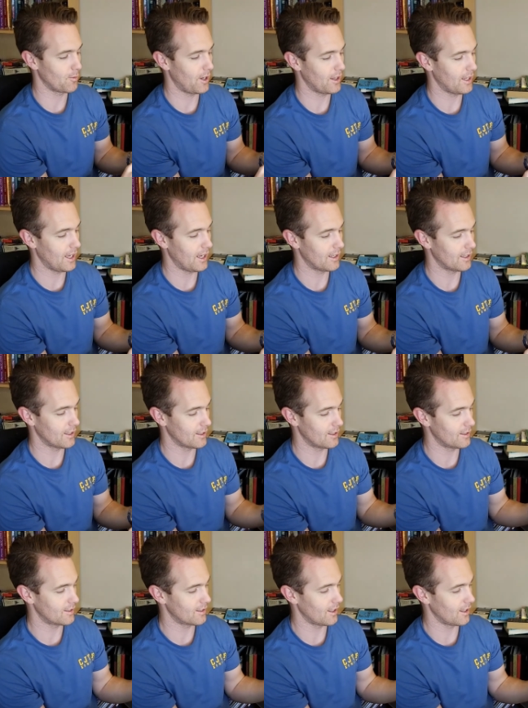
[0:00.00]
By the end,
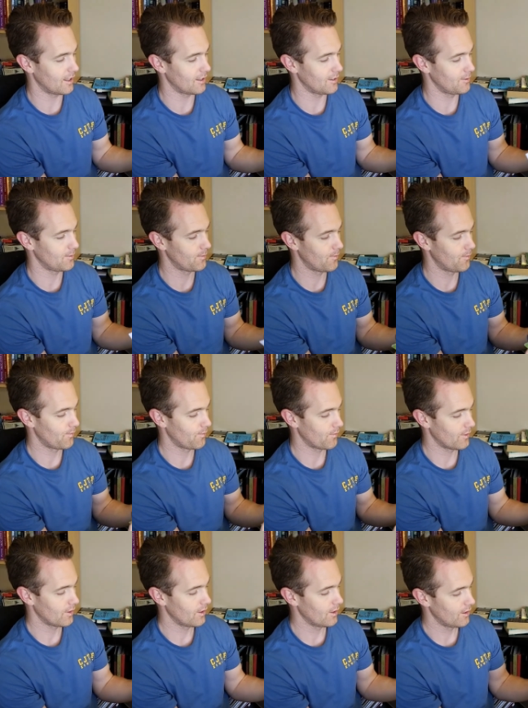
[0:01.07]
it's,
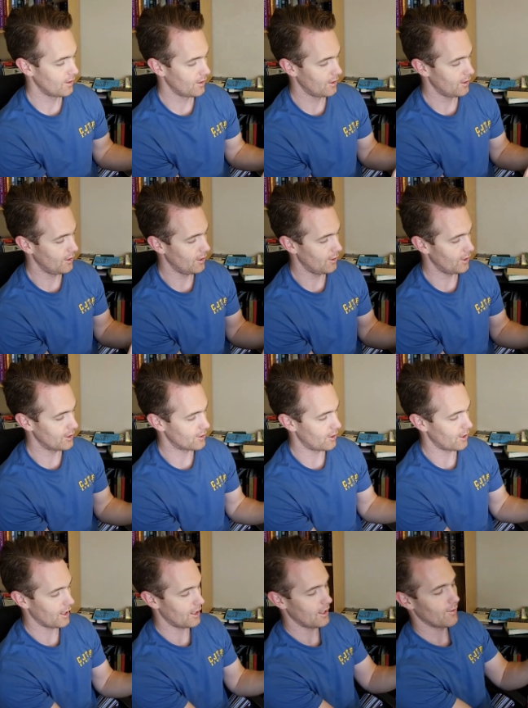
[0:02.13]
you know, they
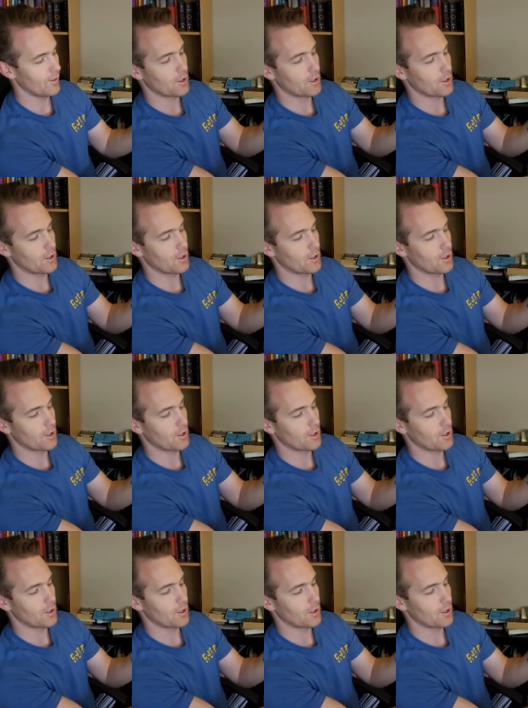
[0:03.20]
start getting even